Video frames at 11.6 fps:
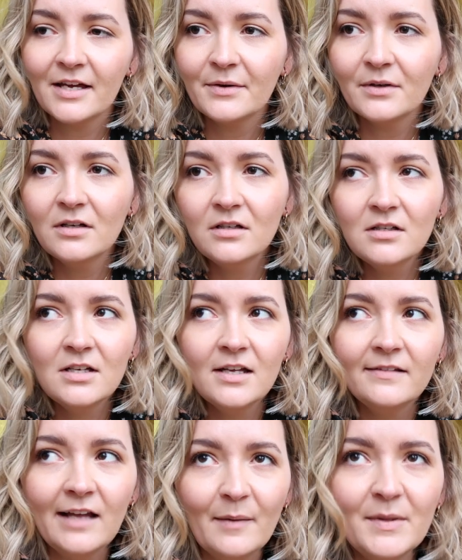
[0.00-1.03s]
So
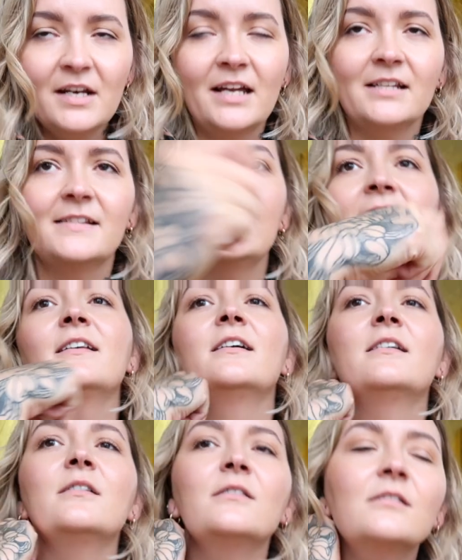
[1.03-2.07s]
that'll be the next thing
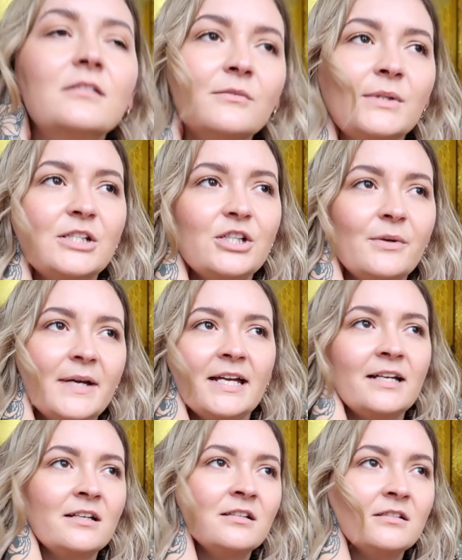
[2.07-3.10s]
that we're
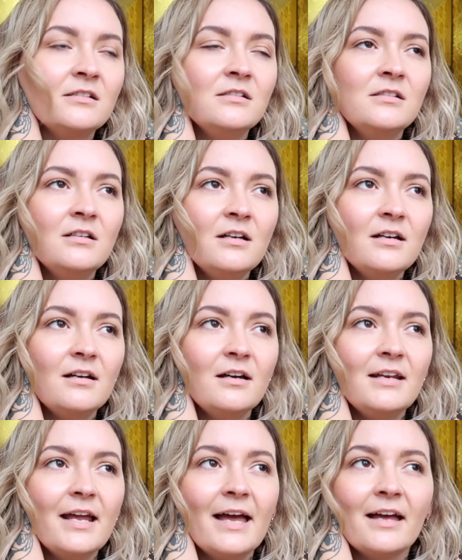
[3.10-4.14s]
doing.
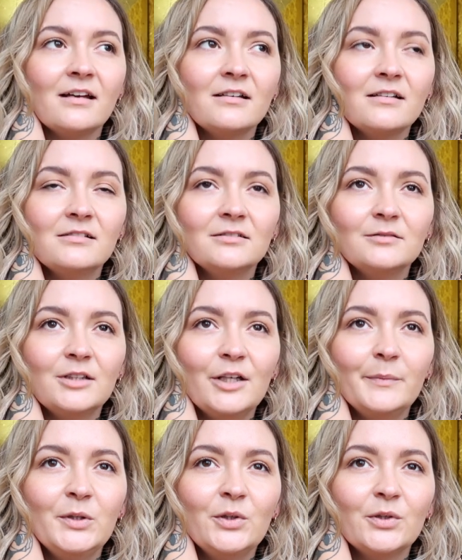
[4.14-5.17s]
And yeah, I
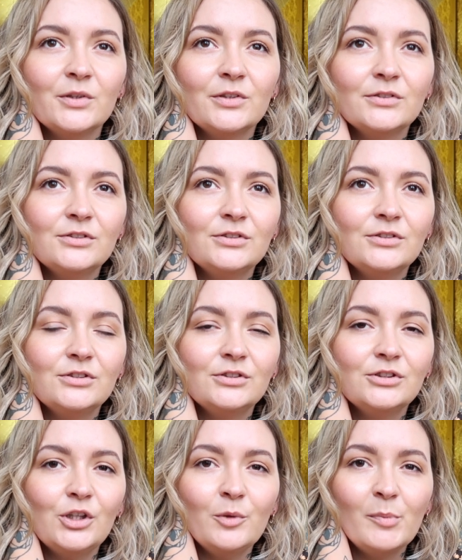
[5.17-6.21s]
hope you're not
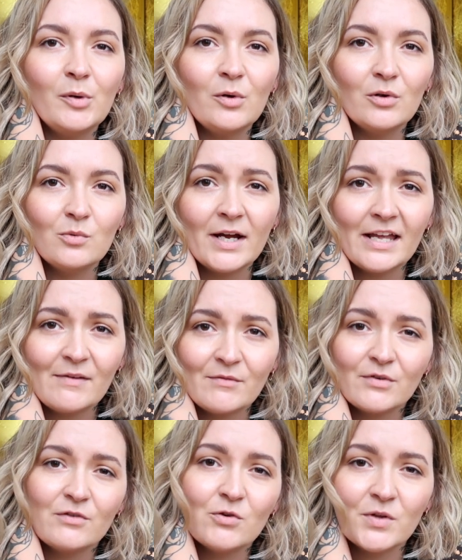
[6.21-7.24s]
too bored waiting
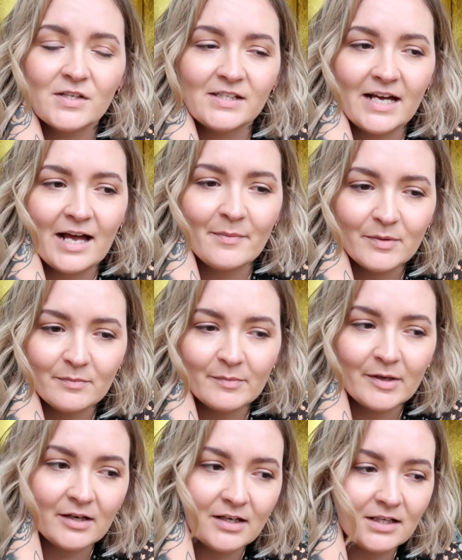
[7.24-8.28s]
for all this to happen,
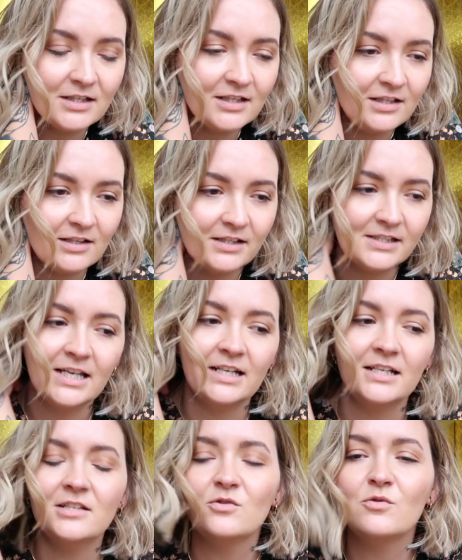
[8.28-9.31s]
but like I
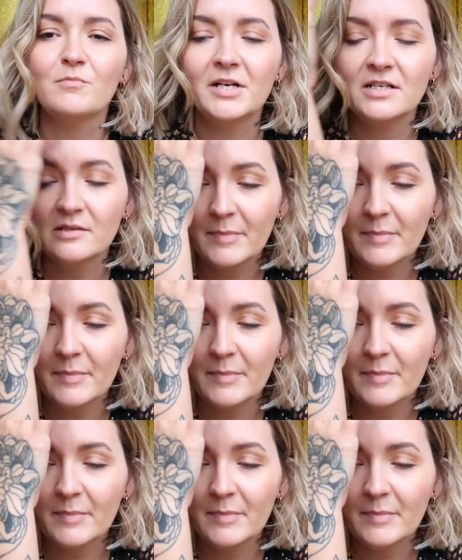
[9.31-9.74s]
said, it's all money